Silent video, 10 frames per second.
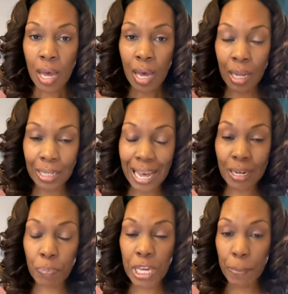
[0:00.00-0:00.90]
A lot
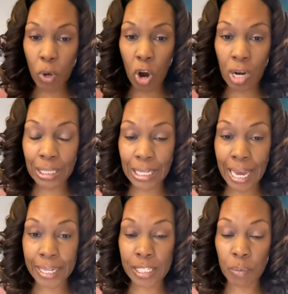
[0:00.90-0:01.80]
of people are
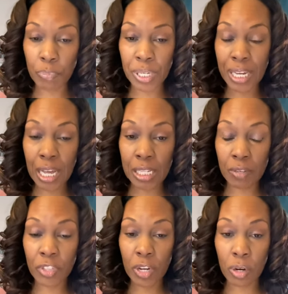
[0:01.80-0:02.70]
liked because
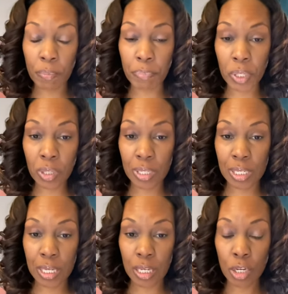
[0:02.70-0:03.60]
of their
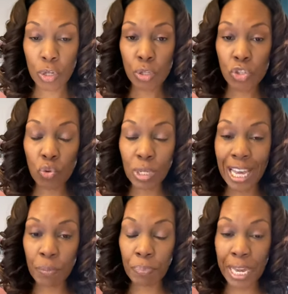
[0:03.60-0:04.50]
ability to
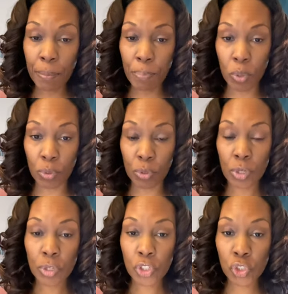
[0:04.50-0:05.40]
let people
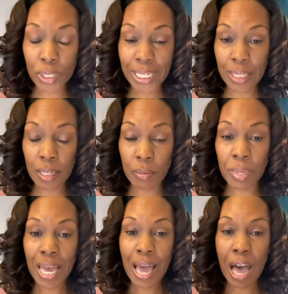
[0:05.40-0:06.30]
treat
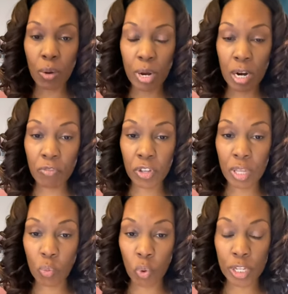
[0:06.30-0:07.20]
them however
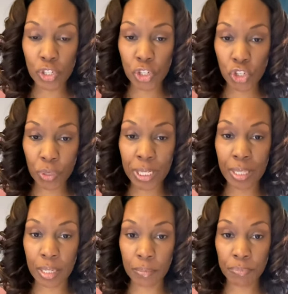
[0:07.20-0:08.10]
they want to treat
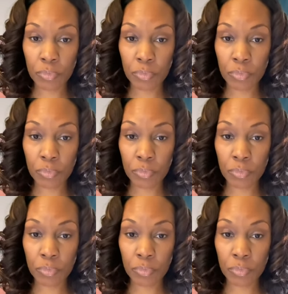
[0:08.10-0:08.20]
them.